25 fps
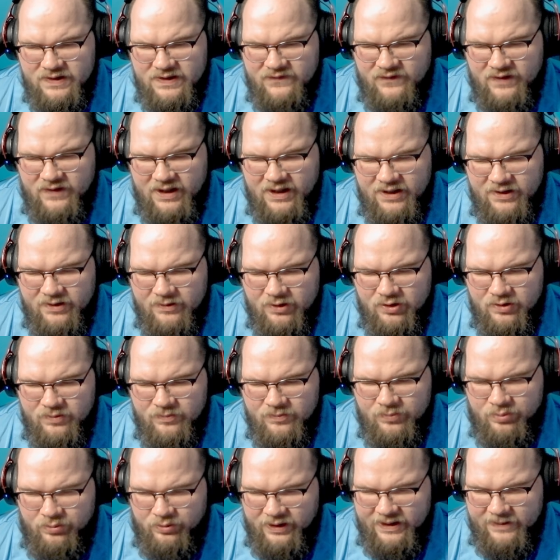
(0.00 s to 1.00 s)
to find a good
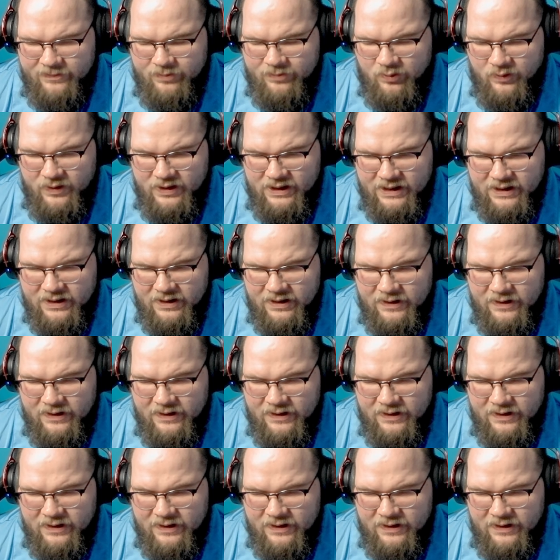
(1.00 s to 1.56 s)
break point. Like